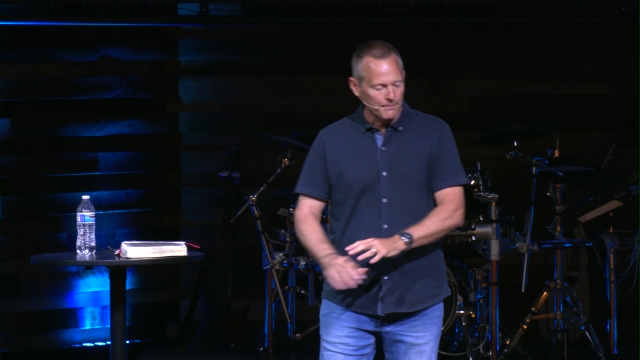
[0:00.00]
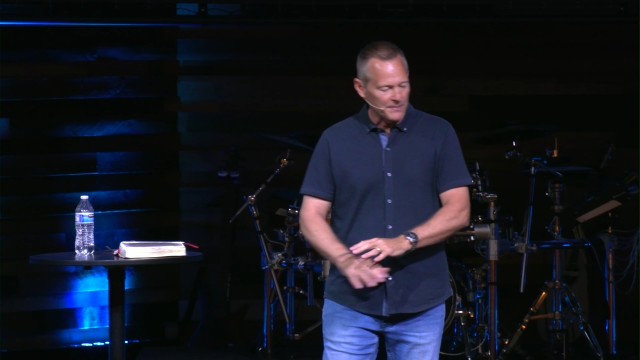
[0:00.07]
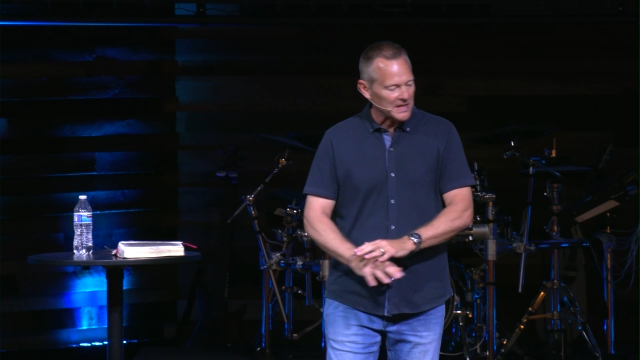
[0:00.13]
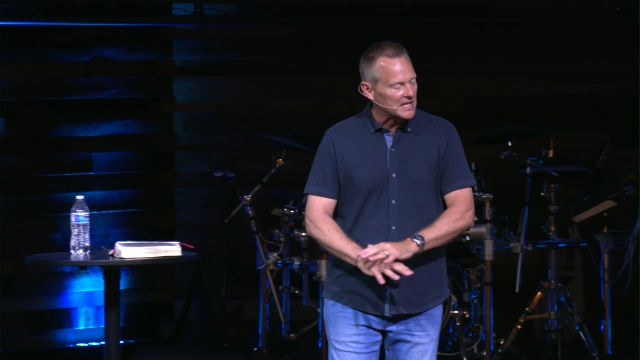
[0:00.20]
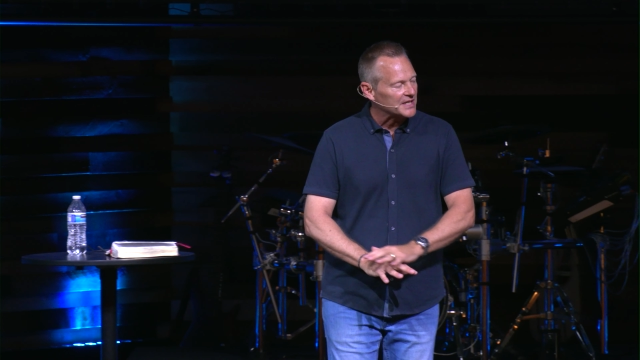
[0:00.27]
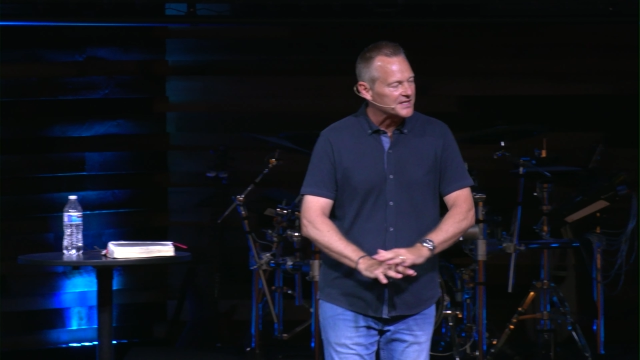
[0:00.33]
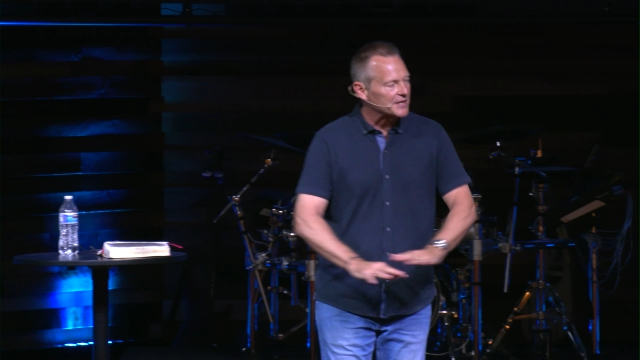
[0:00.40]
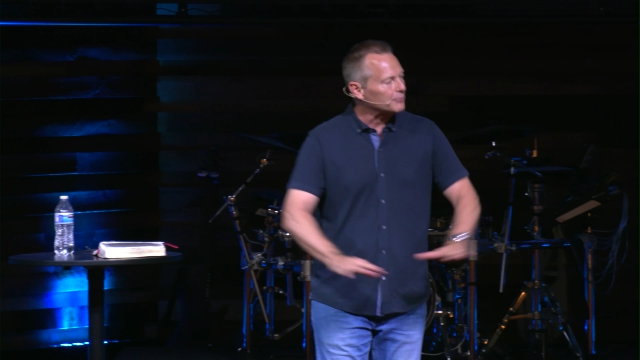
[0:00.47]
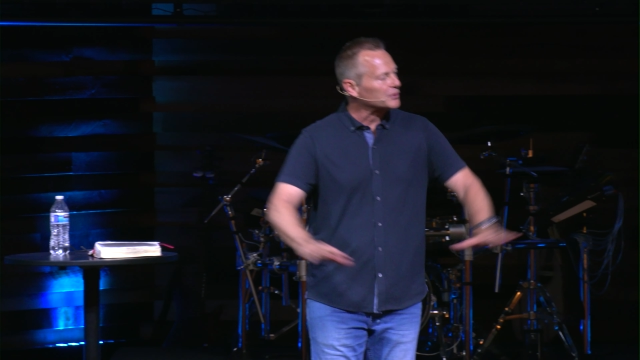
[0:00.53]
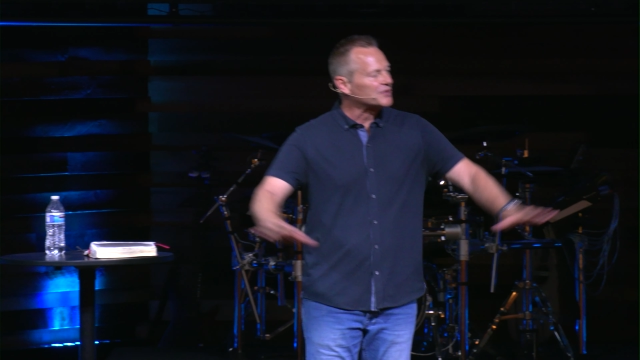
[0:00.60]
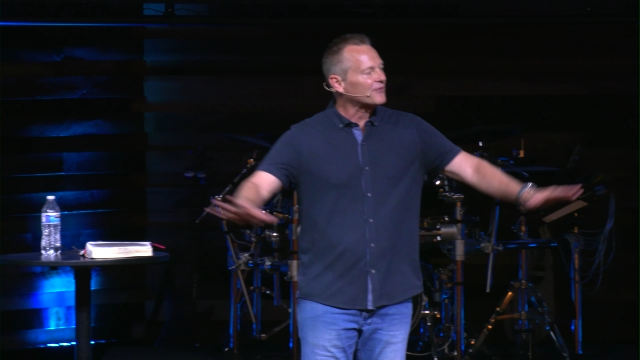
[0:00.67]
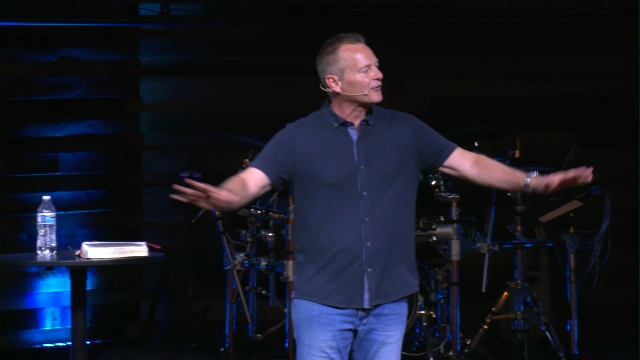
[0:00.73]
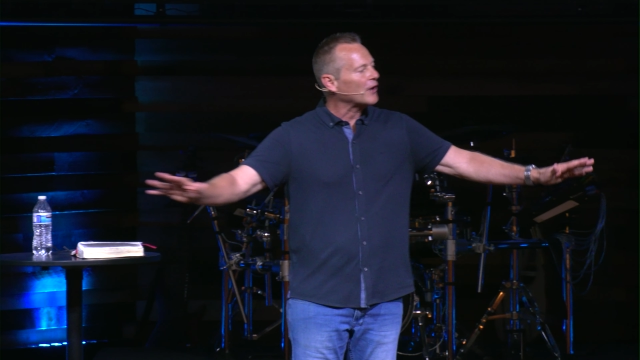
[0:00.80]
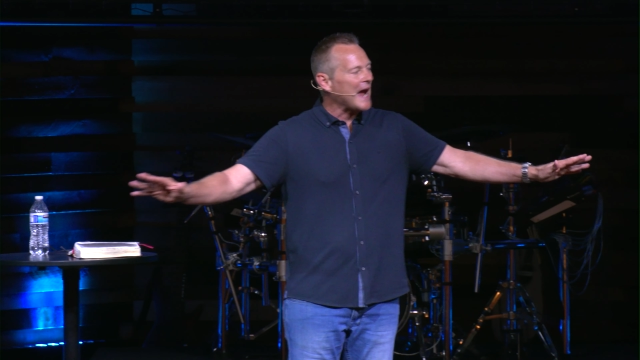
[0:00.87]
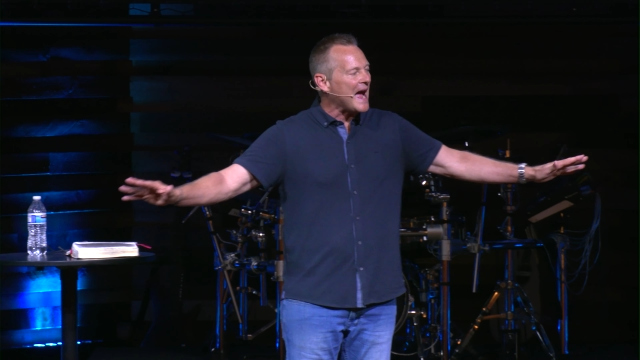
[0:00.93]
because it was
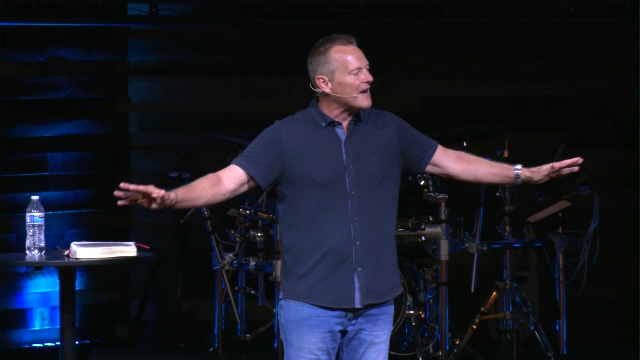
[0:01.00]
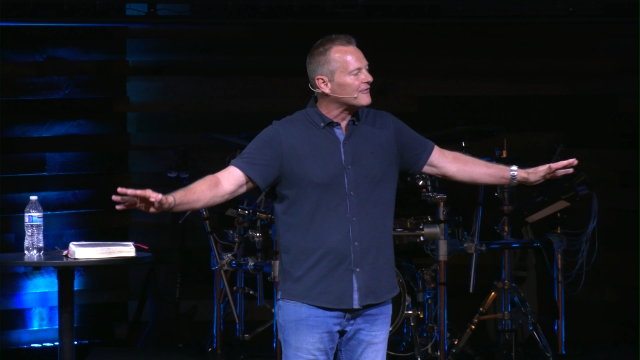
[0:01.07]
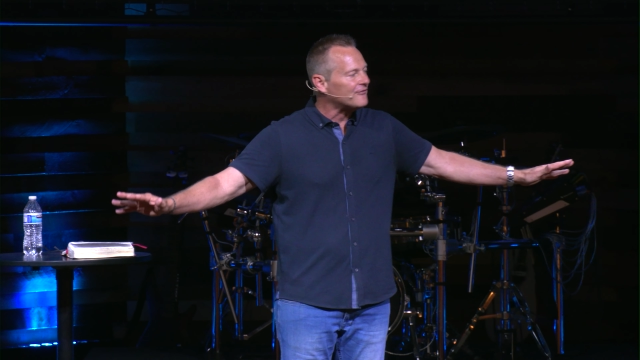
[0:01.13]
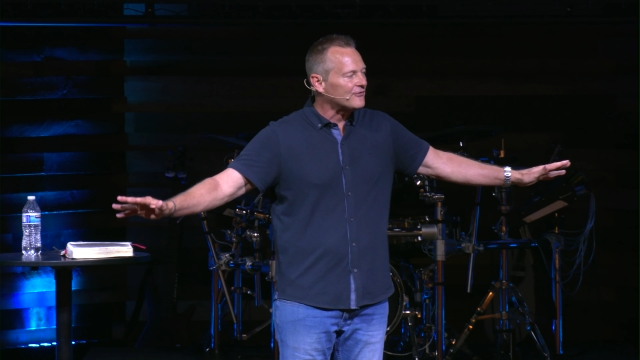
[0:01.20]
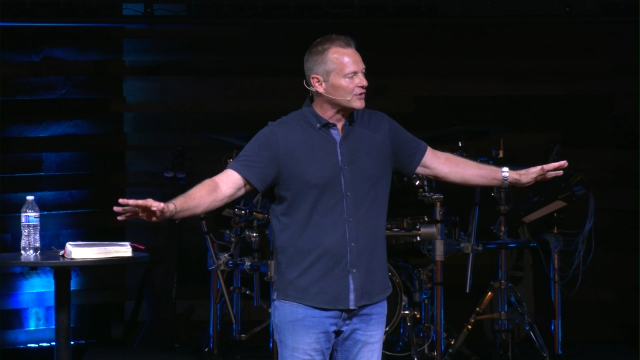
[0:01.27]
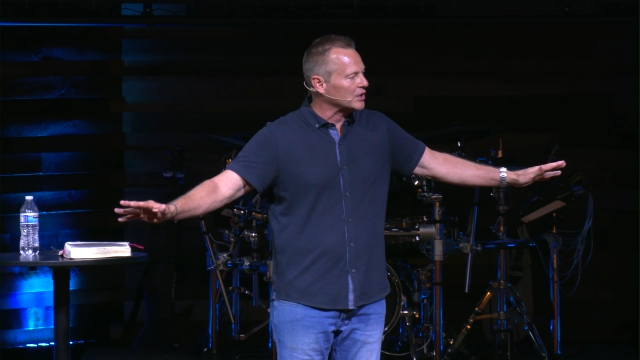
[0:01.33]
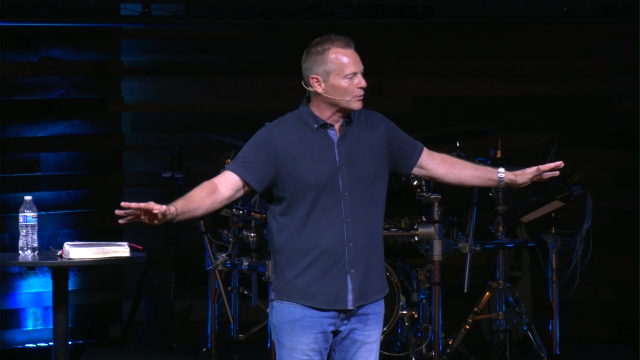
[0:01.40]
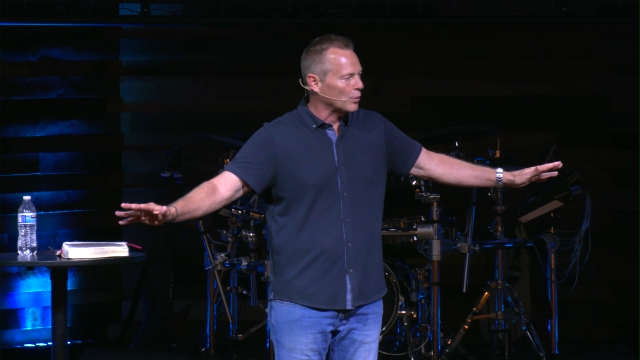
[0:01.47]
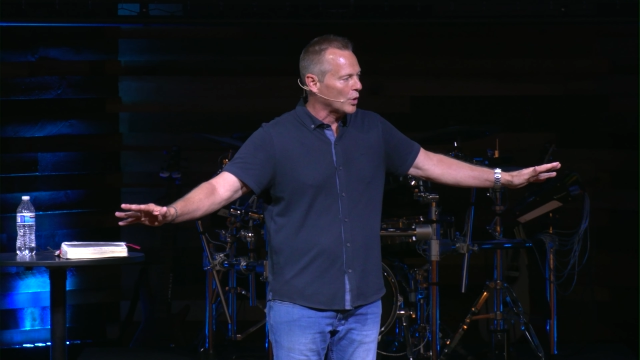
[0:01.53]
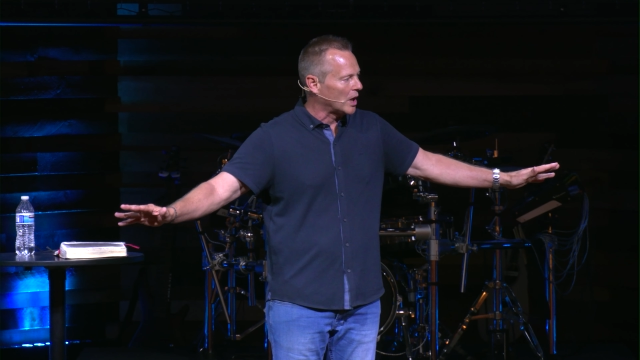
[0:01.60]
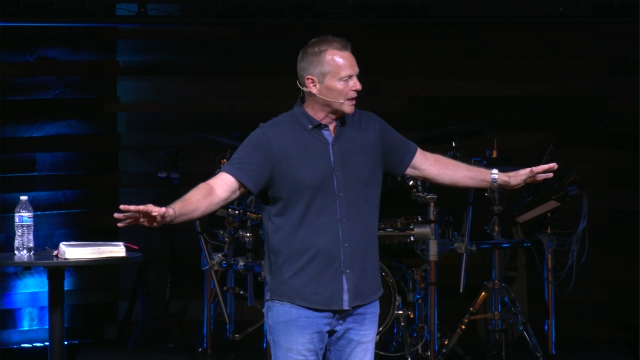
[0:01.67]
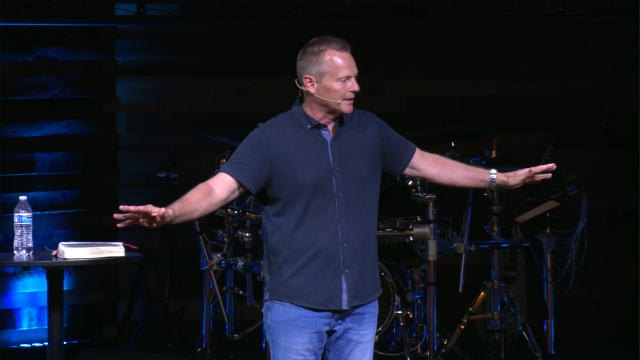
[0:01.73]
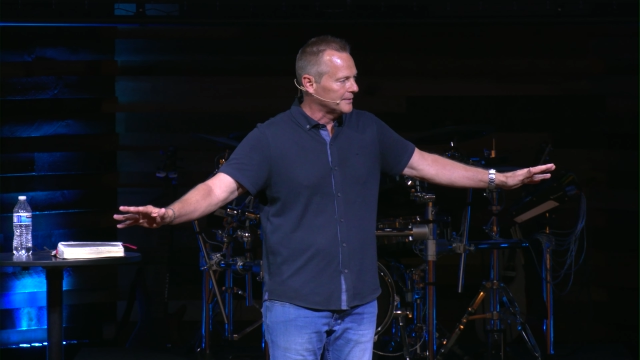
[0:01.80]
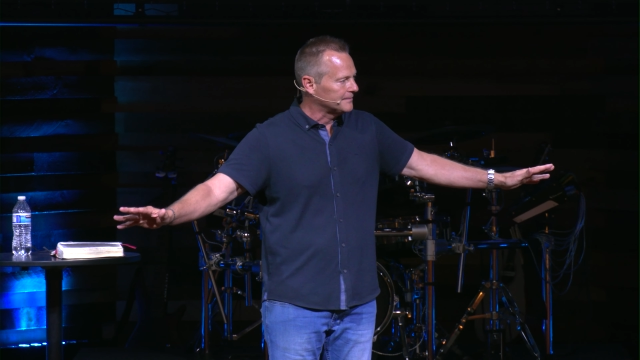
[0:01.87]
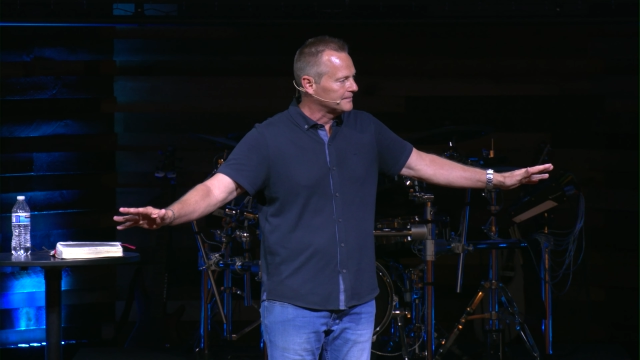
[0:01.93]
for
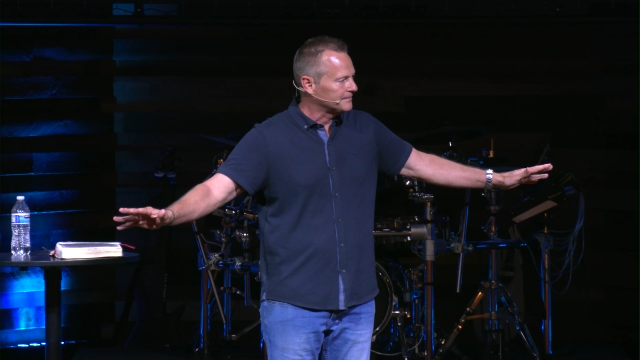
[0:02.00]
everyone.